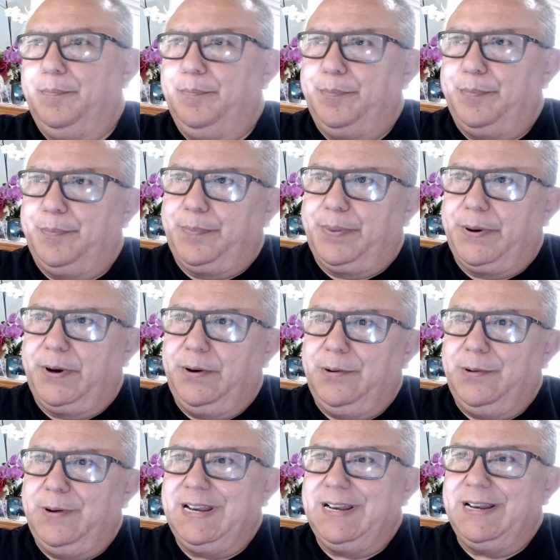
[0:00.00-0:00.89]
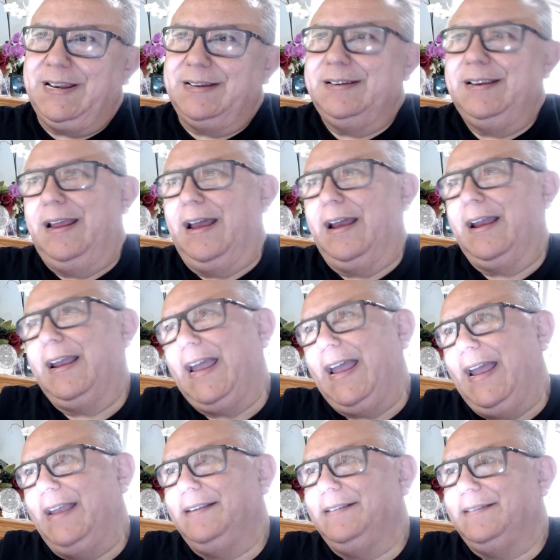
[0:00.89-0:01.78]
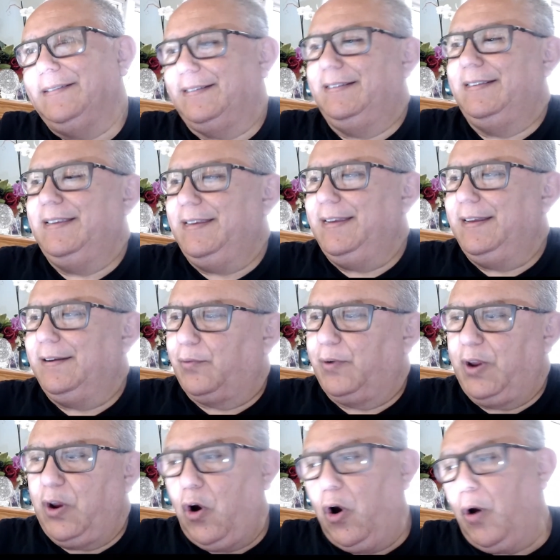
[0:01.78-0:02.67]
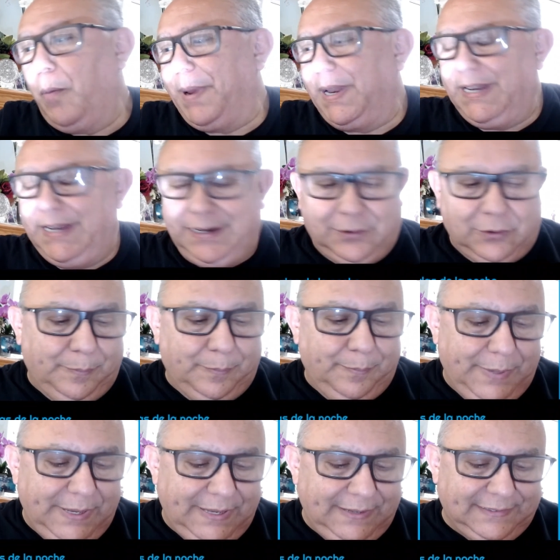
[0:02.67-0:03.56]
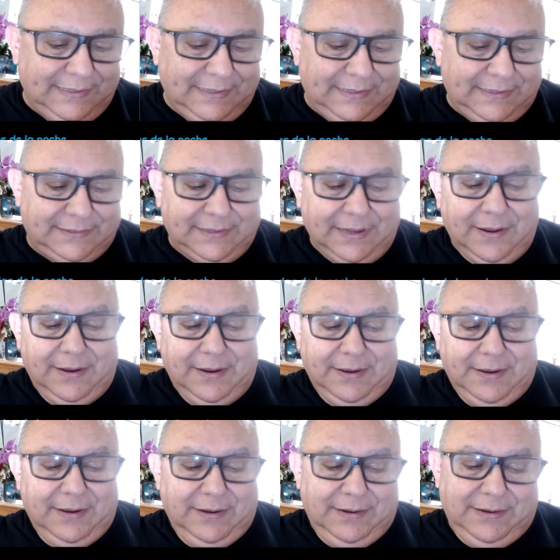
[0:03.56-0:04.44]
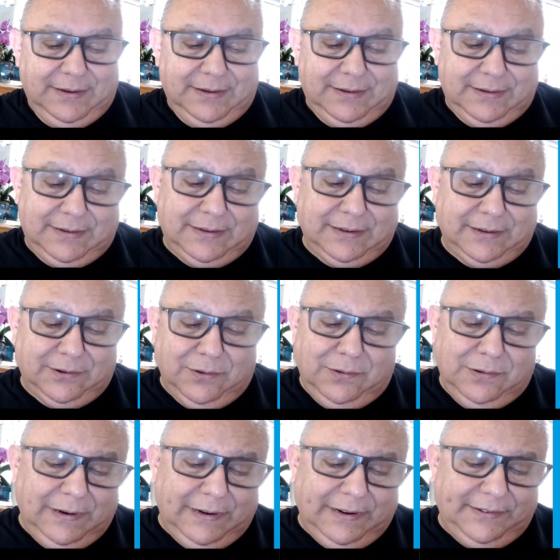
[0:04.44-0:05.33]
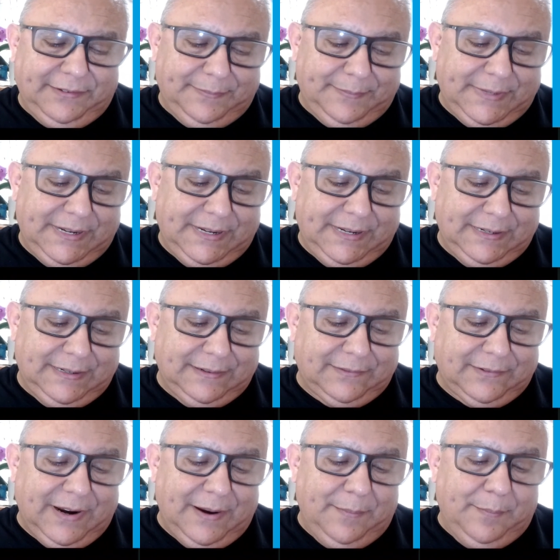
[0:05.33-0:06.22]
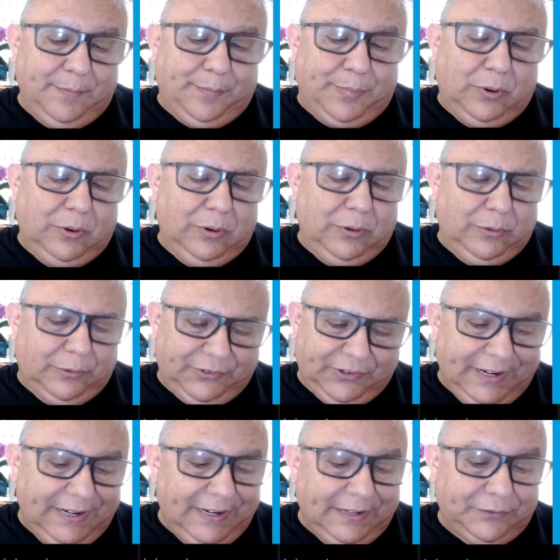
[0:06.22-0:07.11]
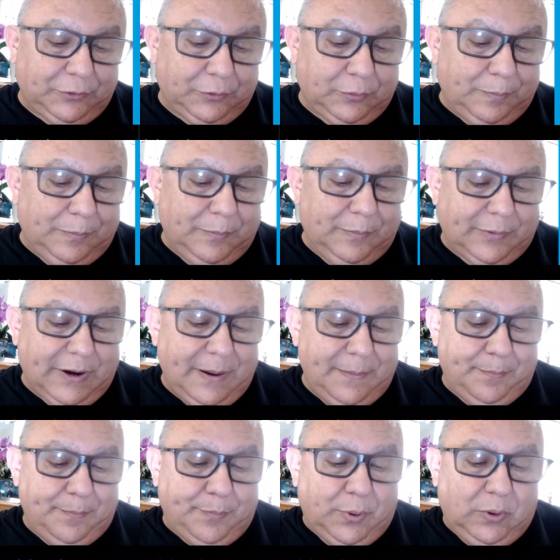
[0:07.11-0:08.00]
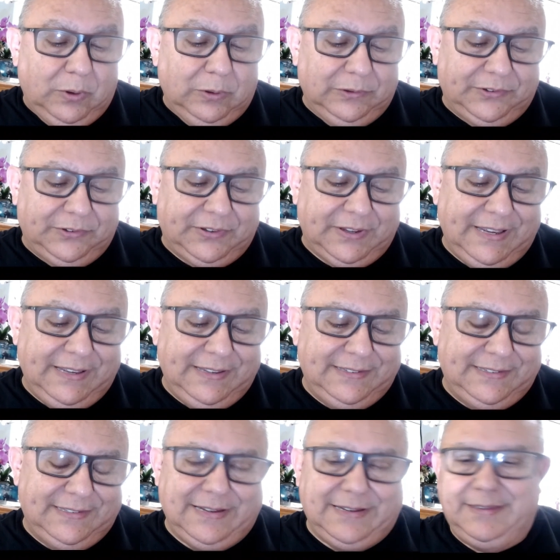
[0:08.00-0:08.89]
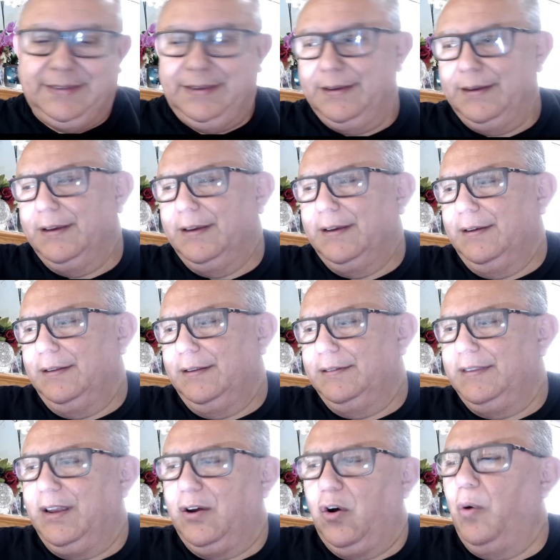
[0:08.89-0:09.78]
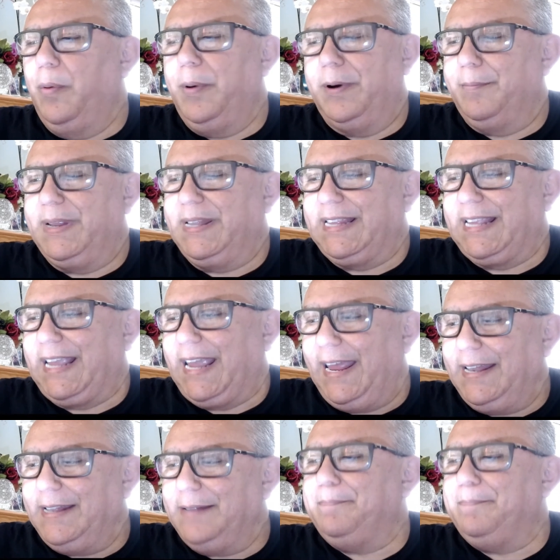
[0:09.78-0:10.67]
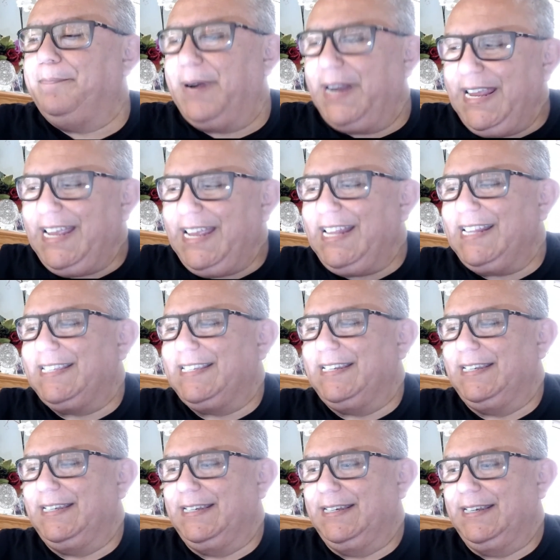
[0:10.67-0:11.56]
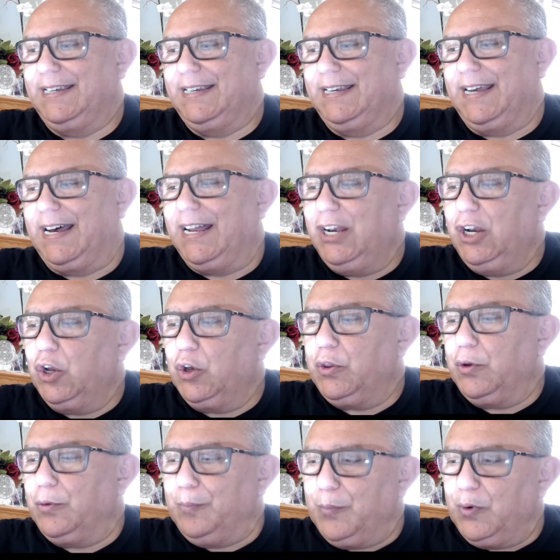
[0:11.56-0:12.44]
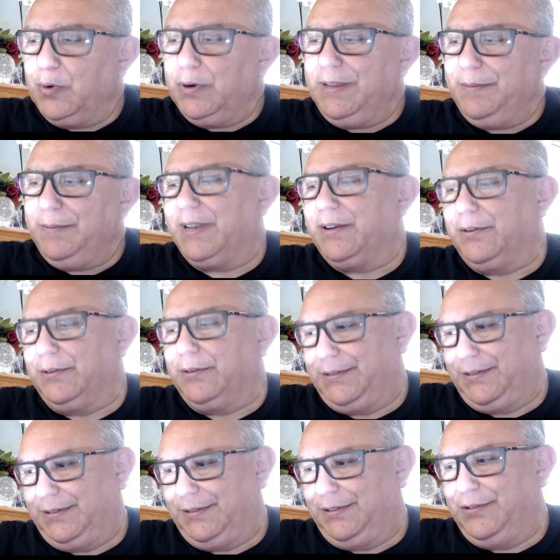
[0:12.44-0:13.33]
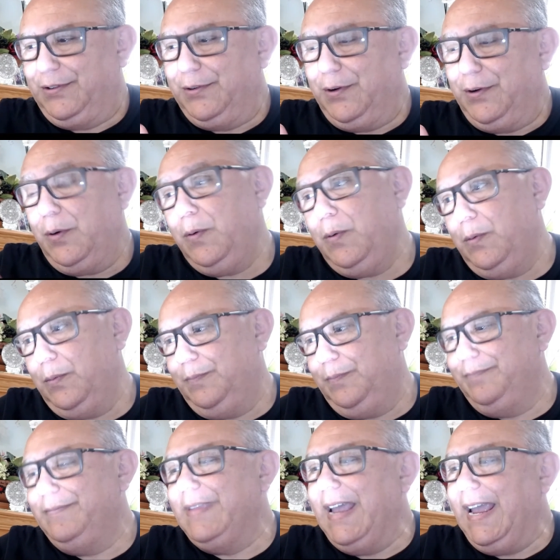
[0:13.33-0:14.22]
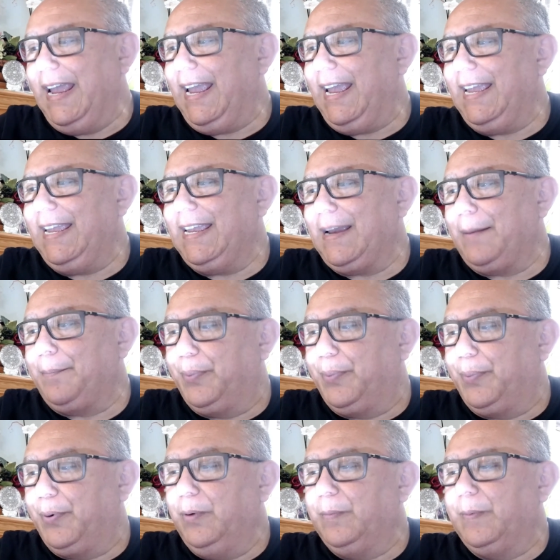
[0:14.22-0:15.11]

pro and against the reopening of business. Congressman Rand Paul or Senator Rand Paul says that the government can print a lot of money because, they approve